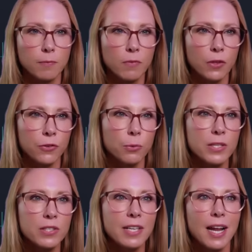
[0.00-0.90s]
The
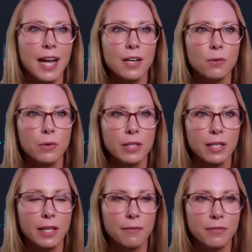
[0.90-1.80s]
reason that I don't really
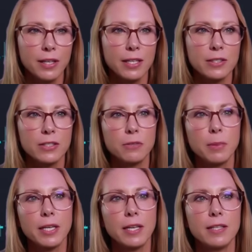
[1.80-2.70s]
love these is
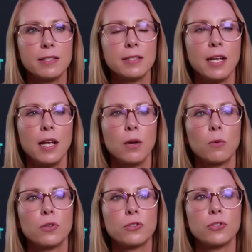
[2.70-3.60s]
because
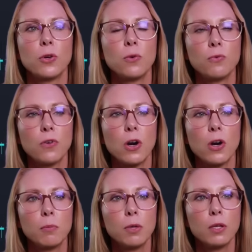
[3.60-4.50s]
we're so
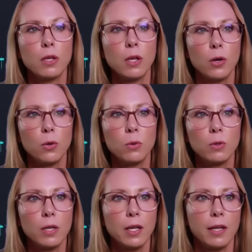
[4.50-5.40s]
far below
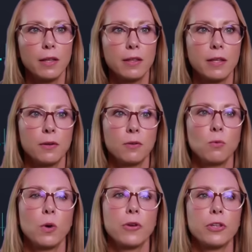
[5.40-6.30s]

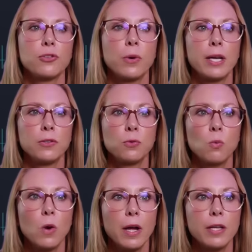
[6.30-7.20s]
where the trend
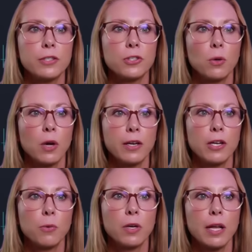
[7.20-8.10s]
was. So,
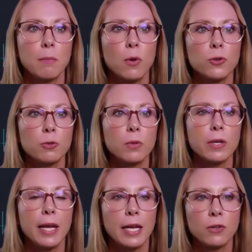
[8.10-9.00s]
we're like multiple
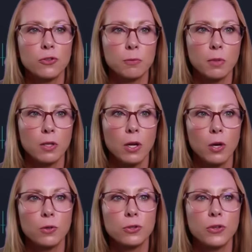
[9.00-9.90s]
candles
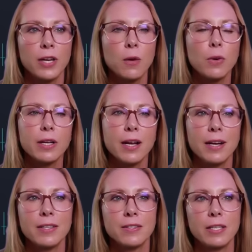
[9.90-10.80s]
below. So then I want to
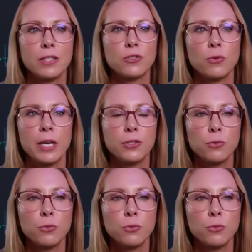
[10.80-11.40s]
kind of see the trend